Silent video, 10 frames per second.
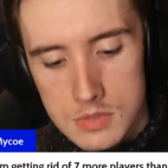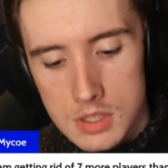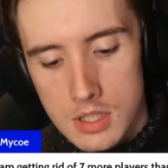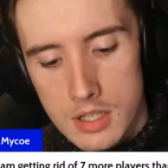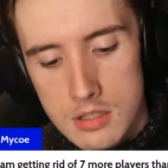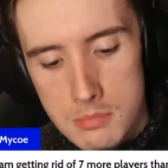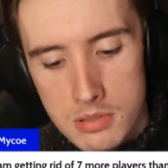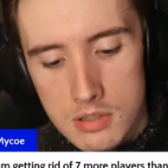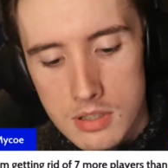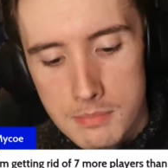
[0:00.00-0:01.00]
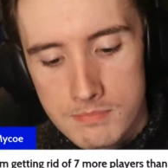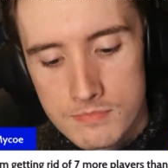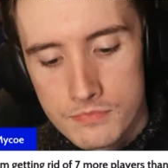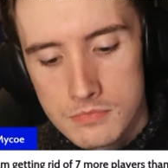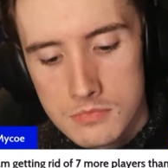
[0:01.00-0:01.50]
Can you put him
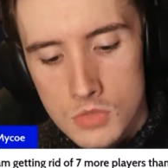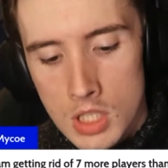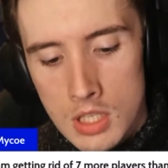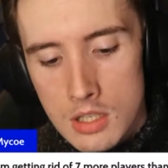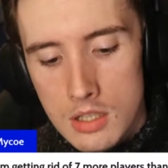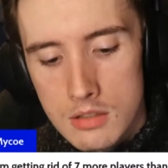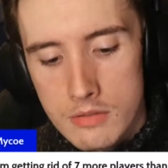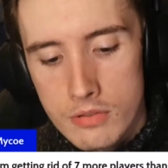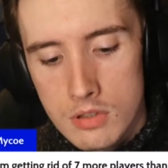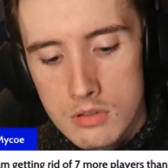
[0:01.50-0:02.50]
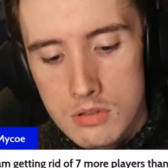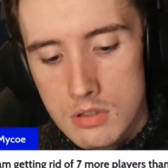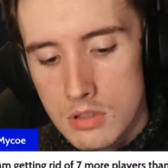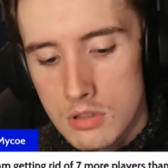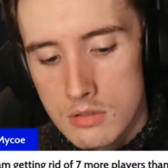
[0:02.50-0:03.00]
in front
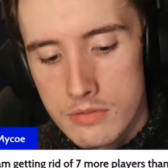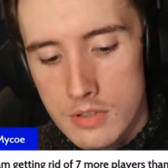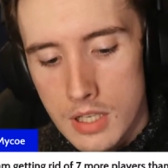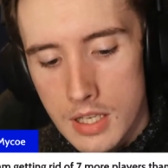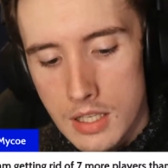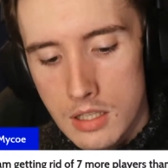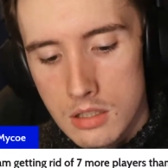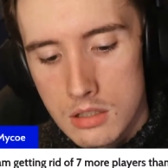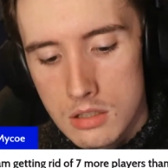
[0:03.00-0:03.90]
of a